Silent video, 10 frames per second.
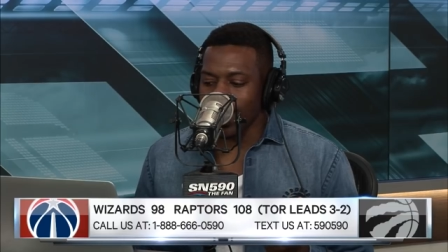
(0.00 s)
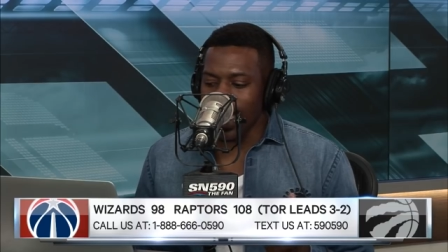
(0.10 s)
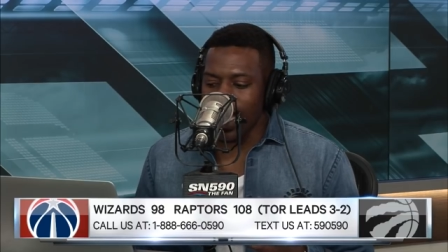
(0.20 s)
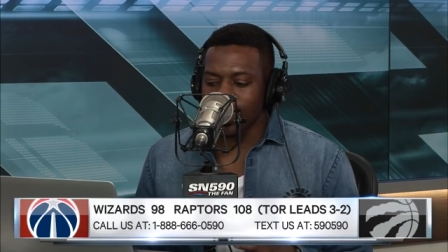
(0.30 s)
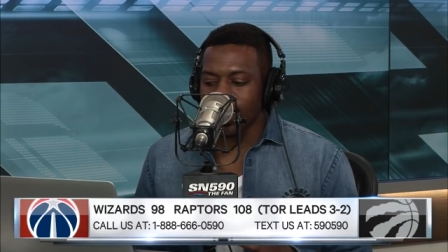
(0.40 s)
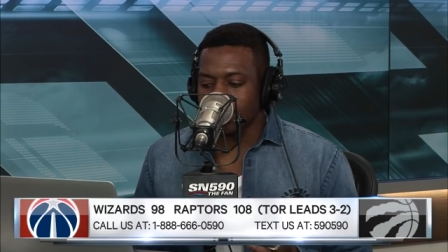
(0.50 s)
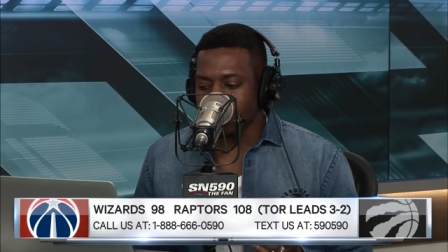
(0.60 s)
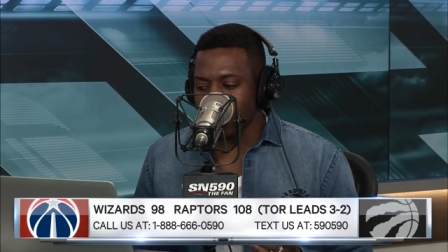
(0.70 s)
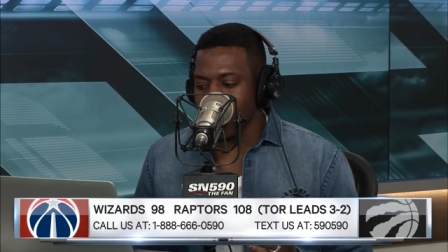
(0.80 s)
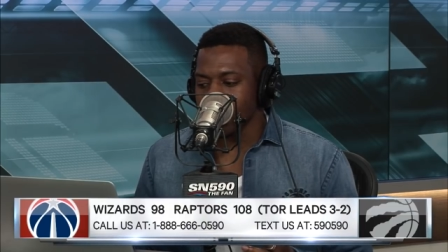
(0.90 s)
At that
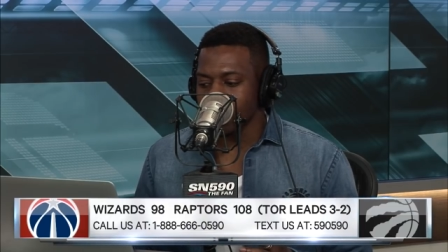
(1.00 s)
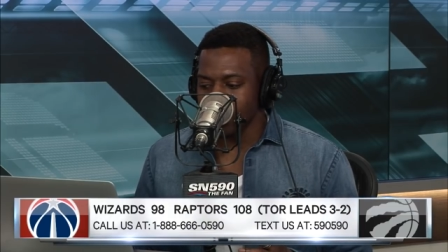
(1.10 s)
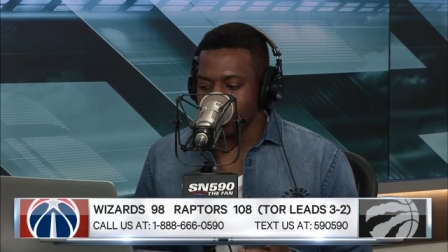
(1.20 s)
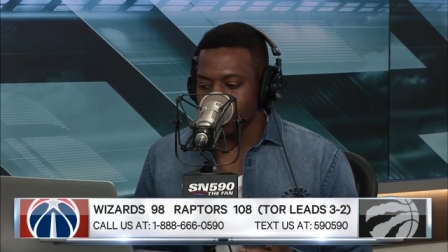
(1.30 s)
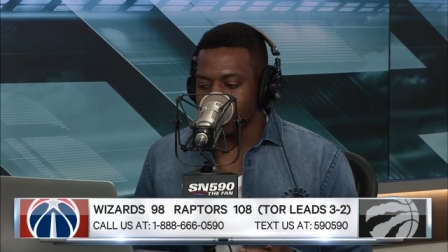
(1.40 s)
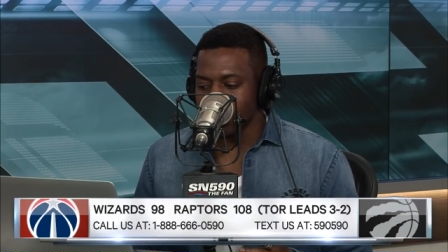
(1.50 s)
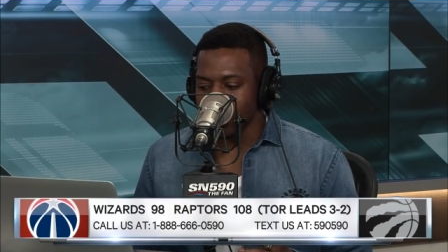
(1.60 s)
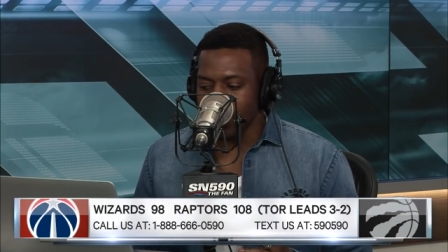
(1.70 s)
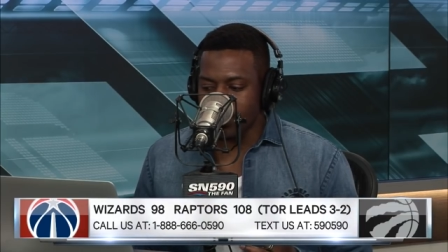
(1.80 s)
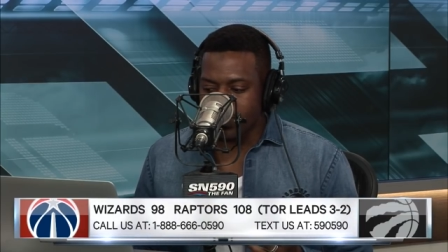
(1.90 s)
spot,
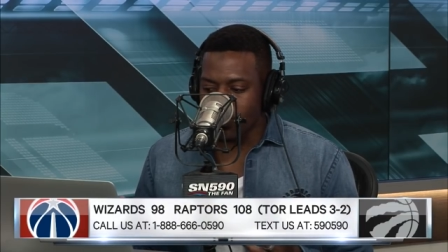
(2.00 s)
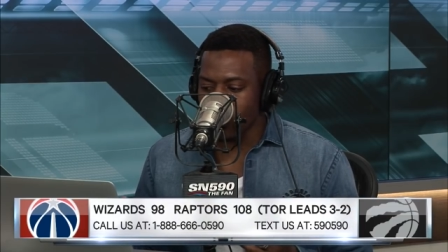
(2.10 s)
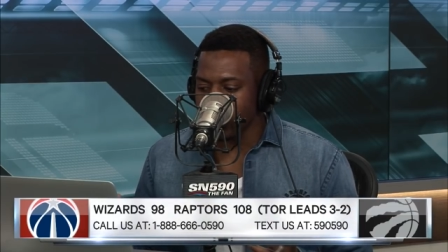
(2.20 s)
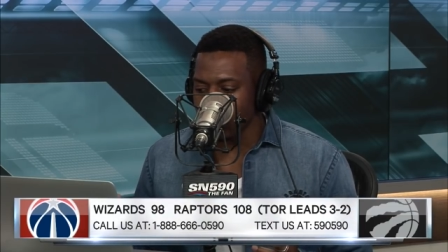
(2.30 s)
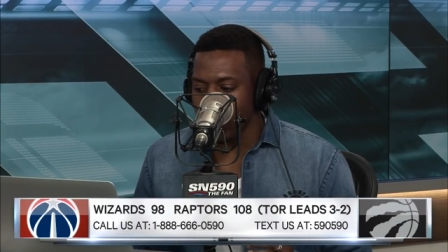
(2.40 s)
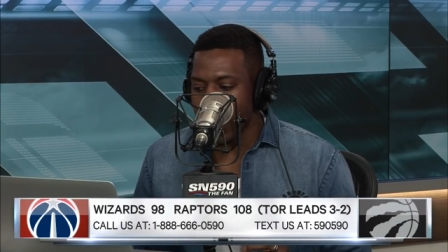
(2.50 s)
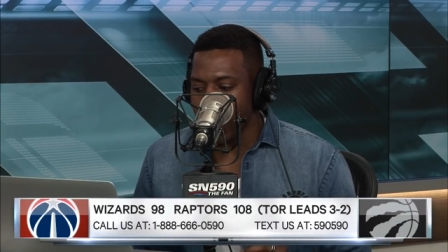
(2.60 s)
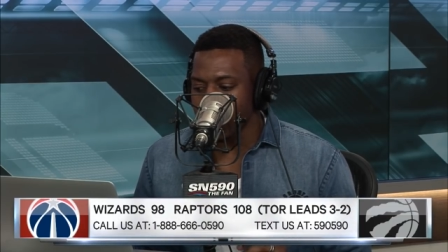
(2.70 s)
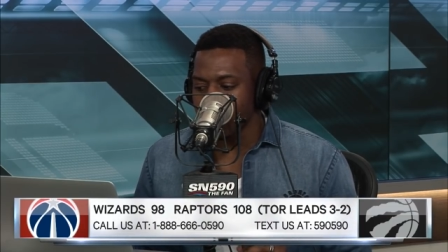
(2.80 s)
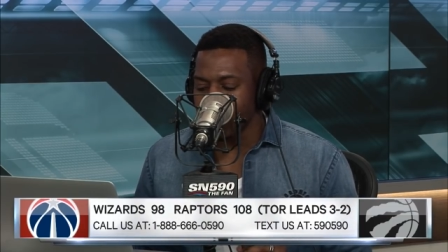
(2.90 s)
him and Morris went
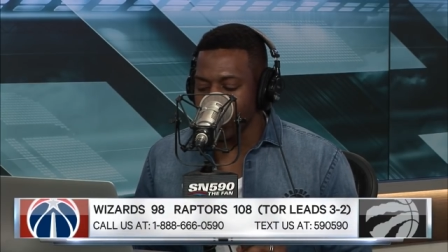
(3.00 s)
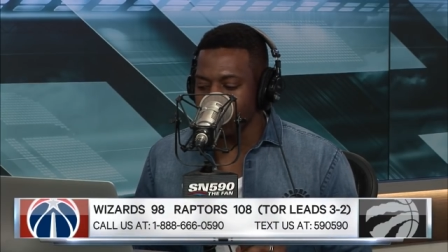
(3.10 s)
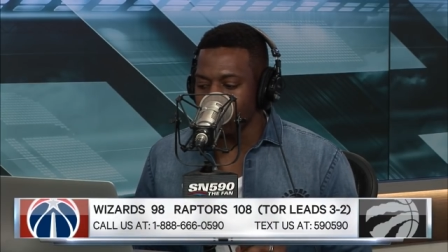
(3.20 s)
at it a bit.